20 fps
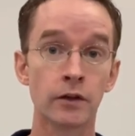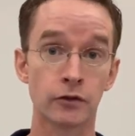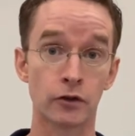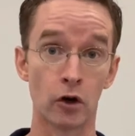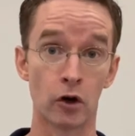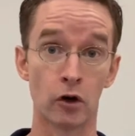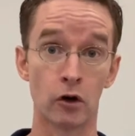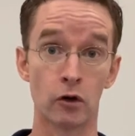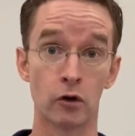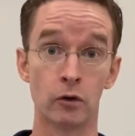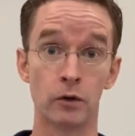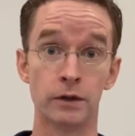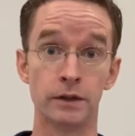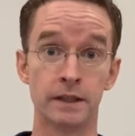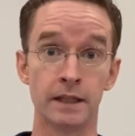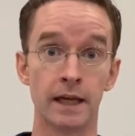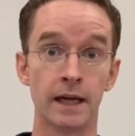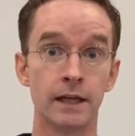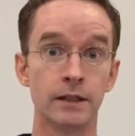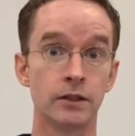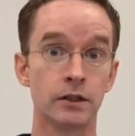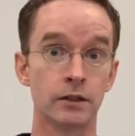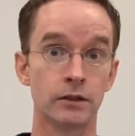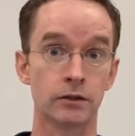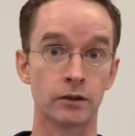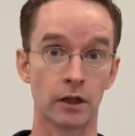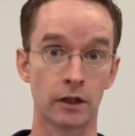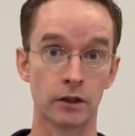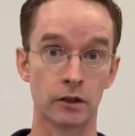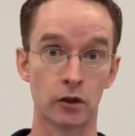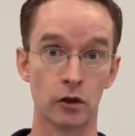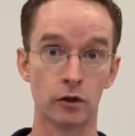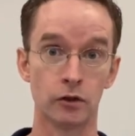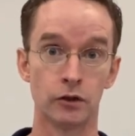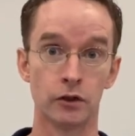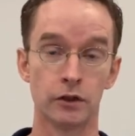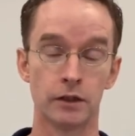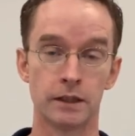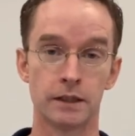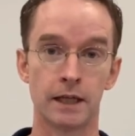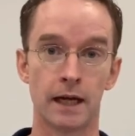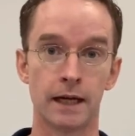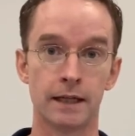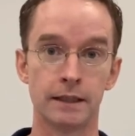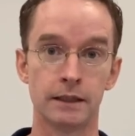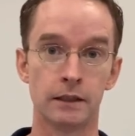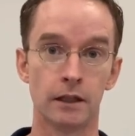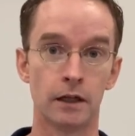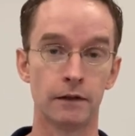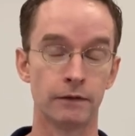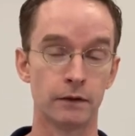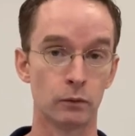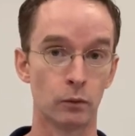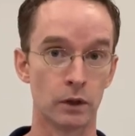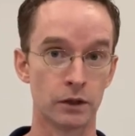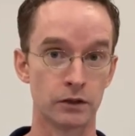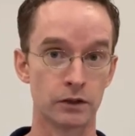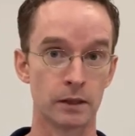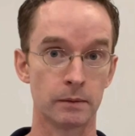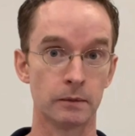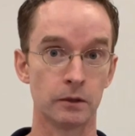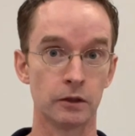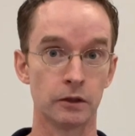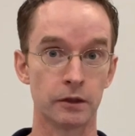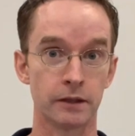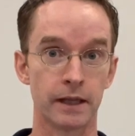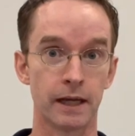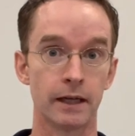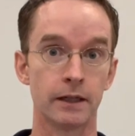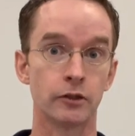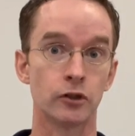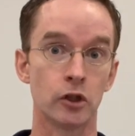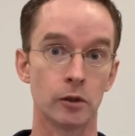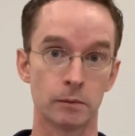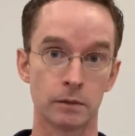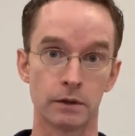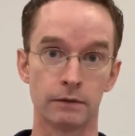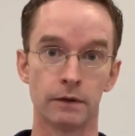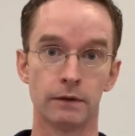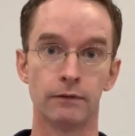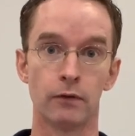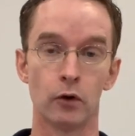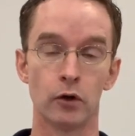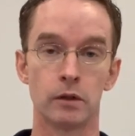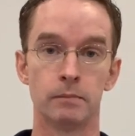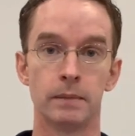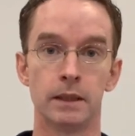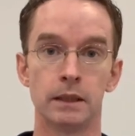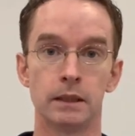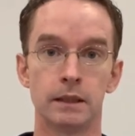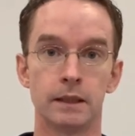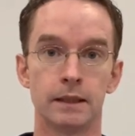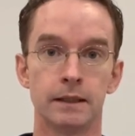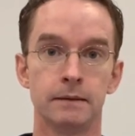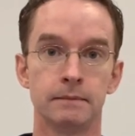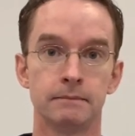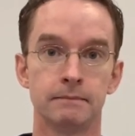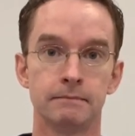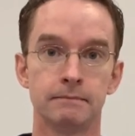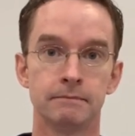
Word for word: So the Edge is going to go to the Tiny Love and the one similar to that in terms of affordability.